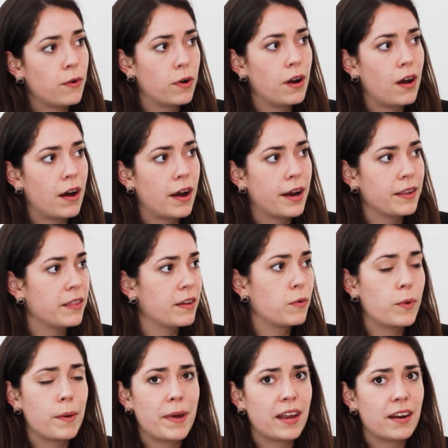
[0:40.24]
online, that
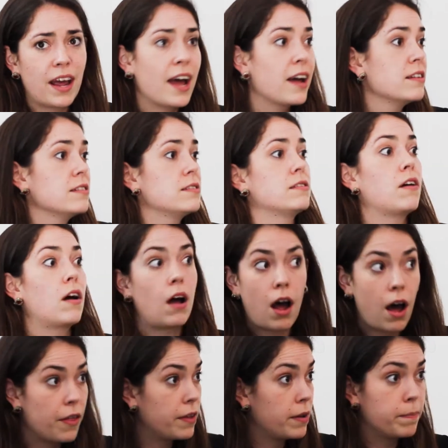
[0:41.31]
women and
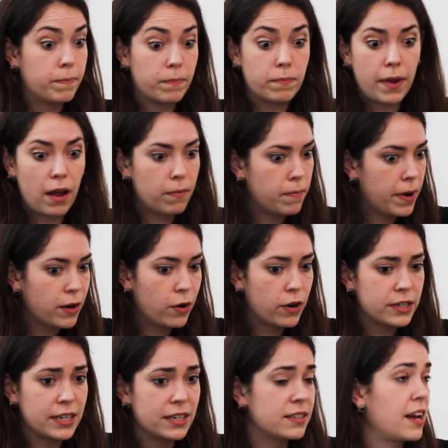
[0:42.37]
other
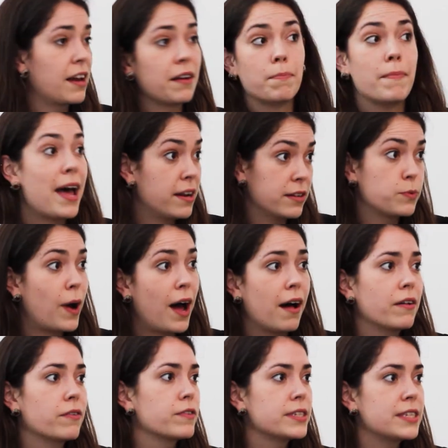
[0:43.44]
minorities and men as
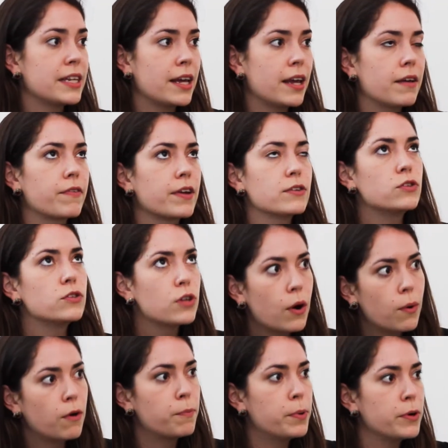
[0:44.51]
well receive is so
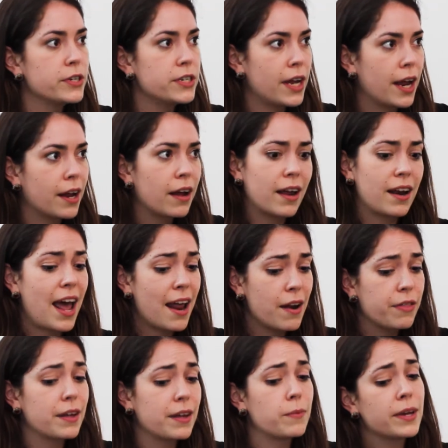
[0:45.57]
off-putting, and
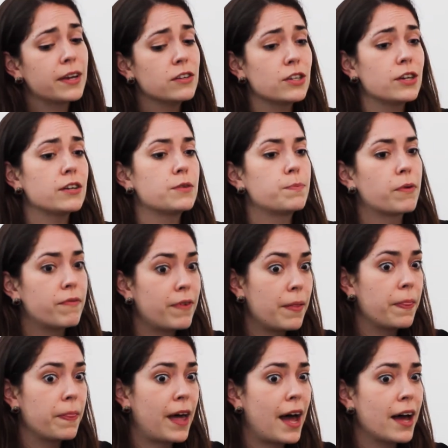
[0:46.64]
anything we can do to
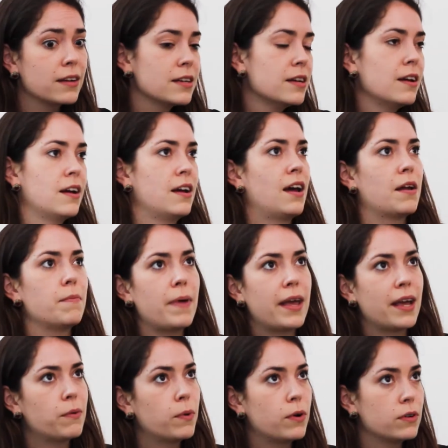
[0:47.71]
prevent that and
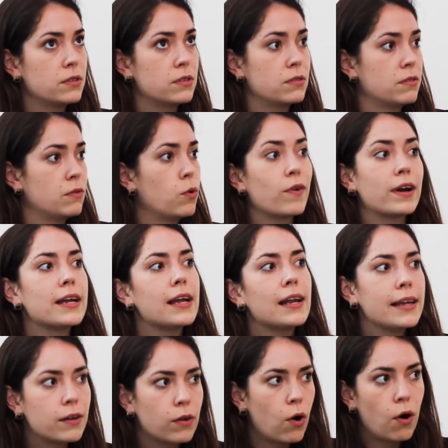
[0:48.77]
make what's already
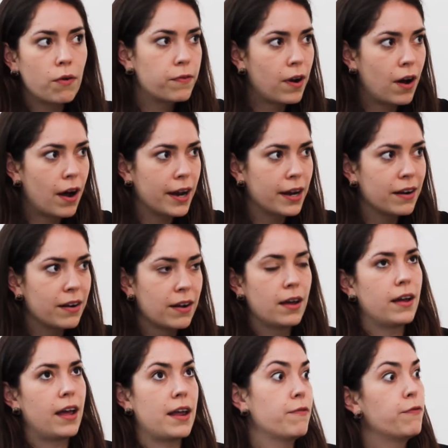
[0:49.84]
illegal offline
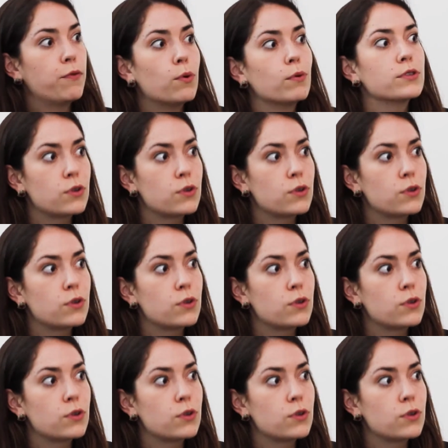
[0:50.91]
enforced